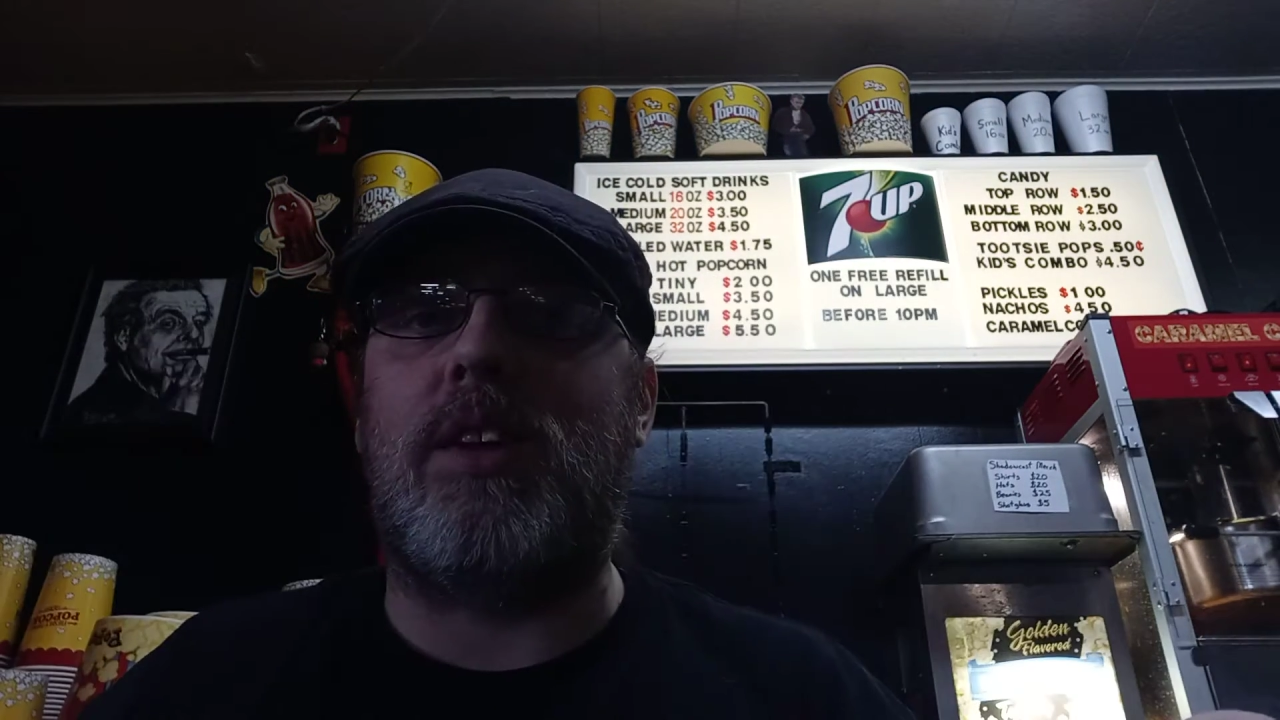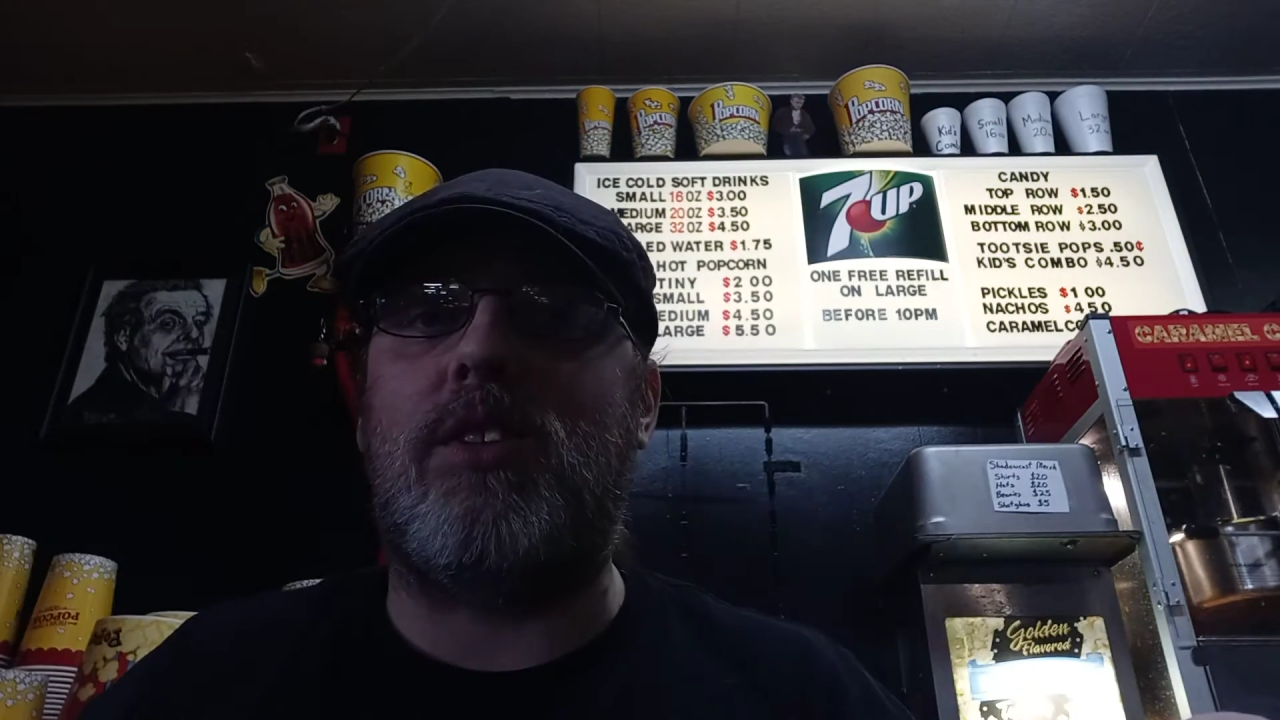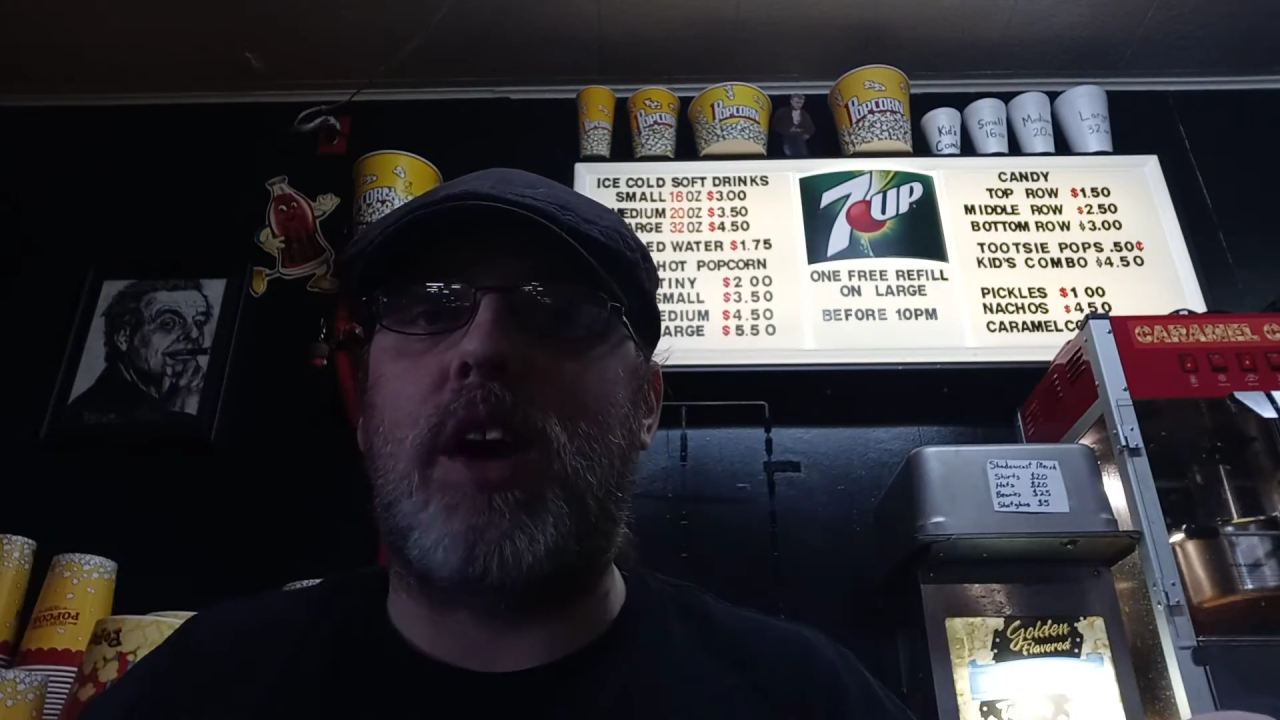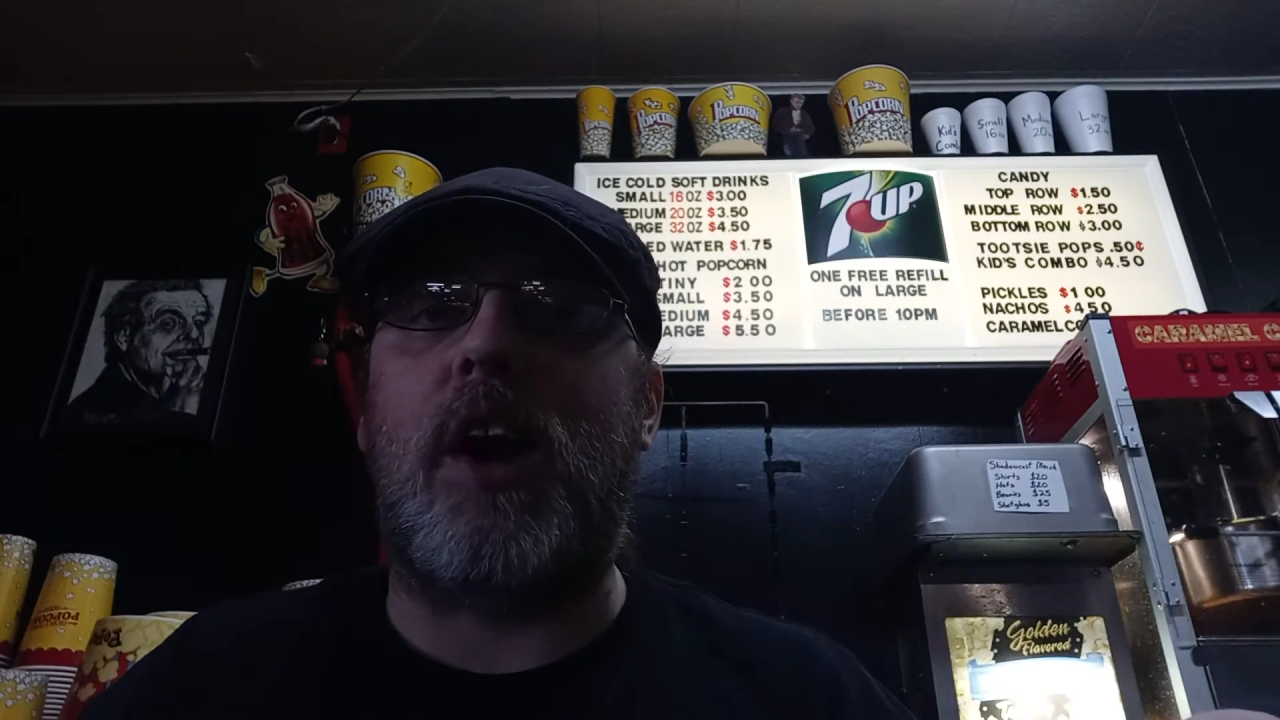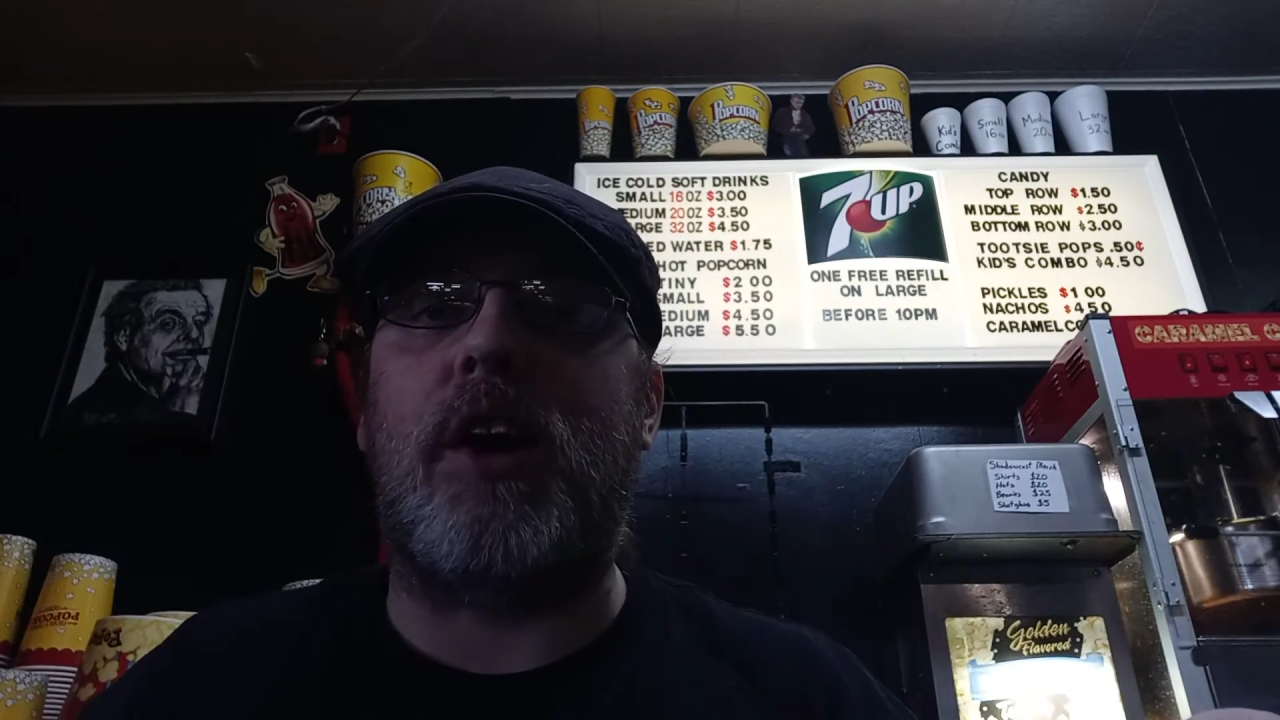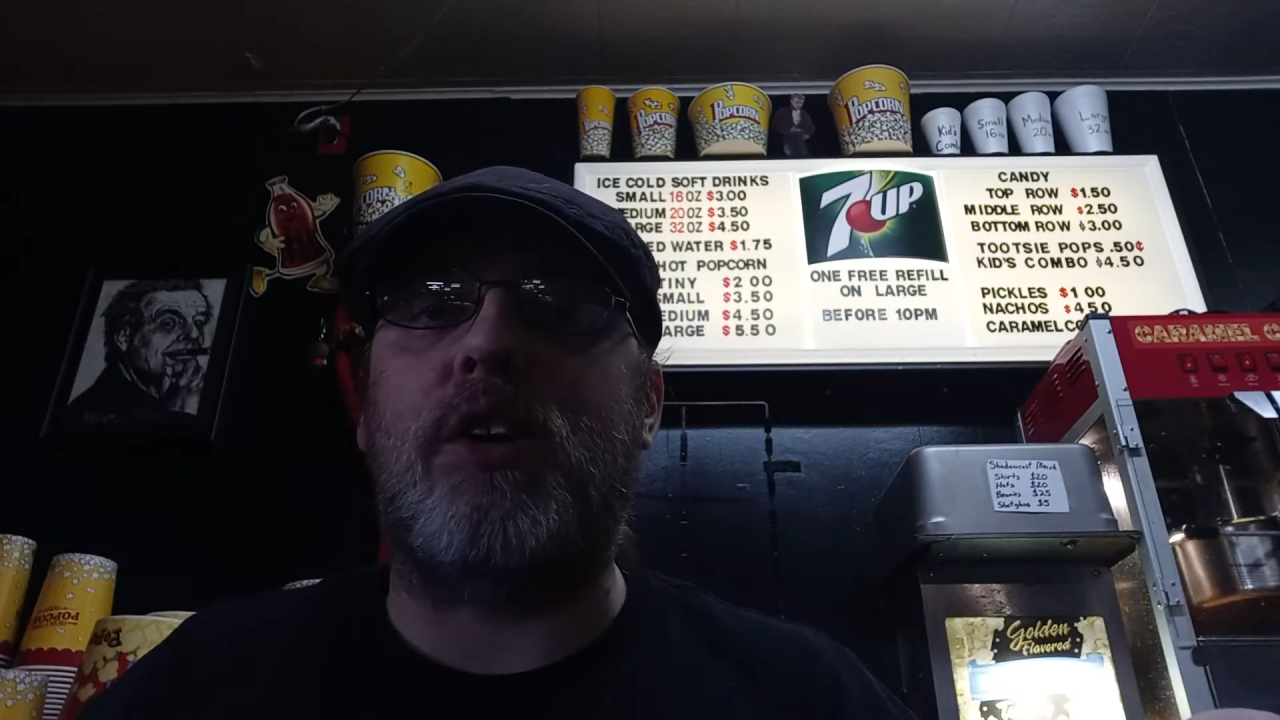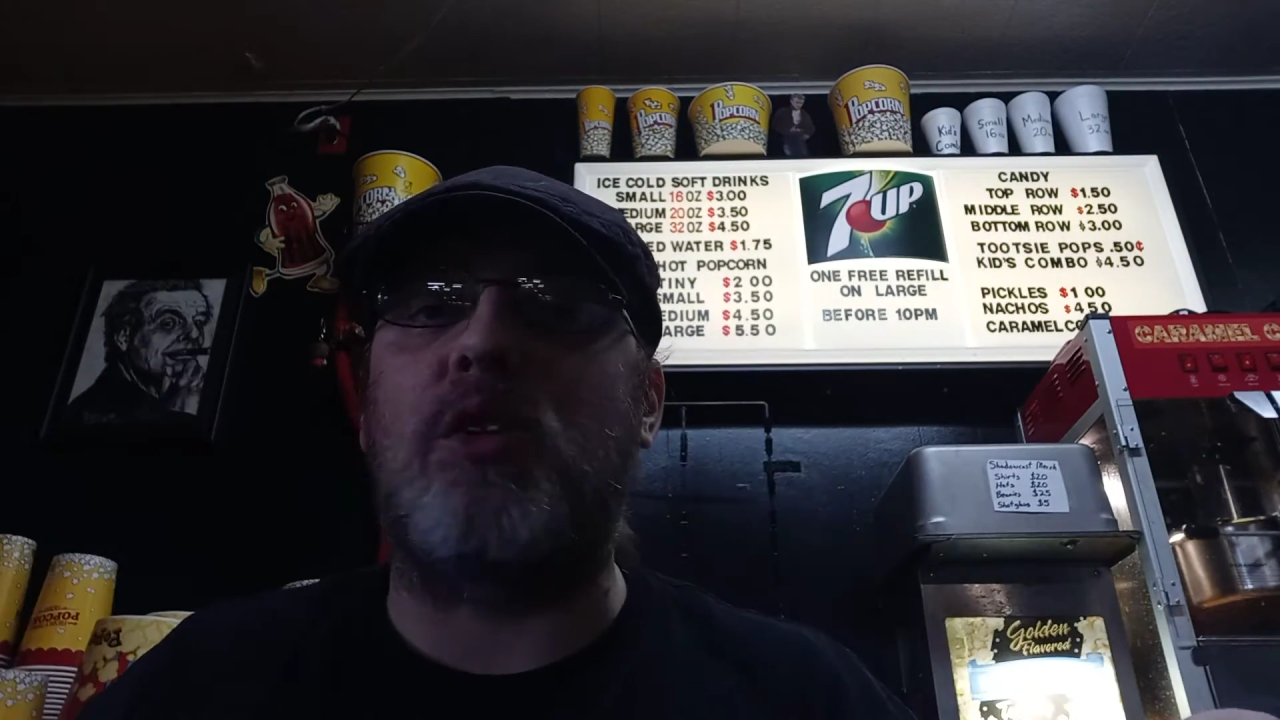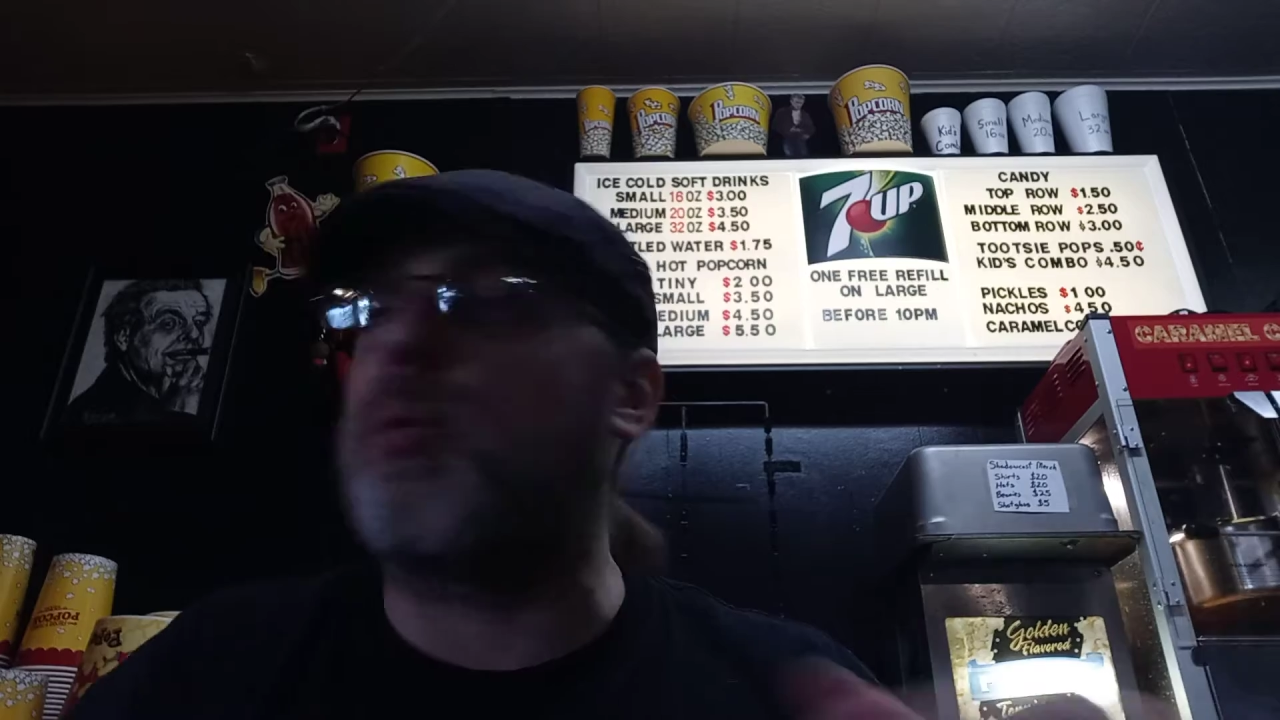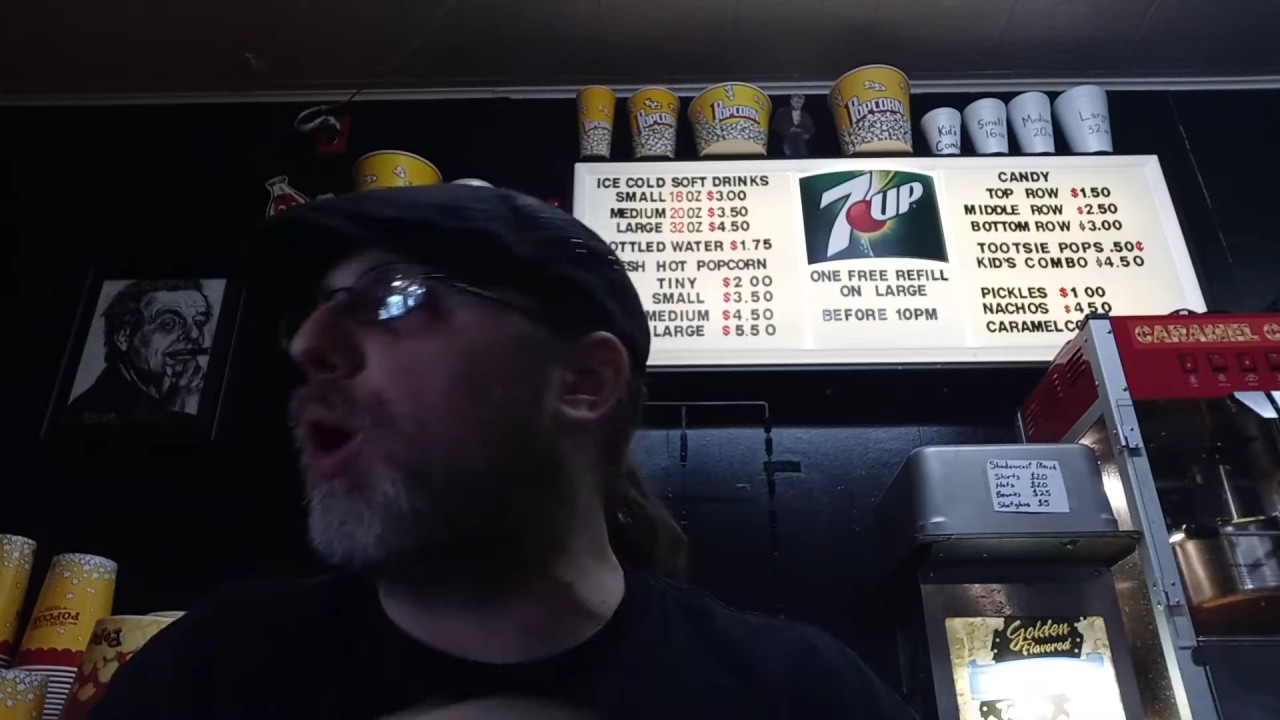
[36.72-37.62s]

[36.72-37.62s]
these characters,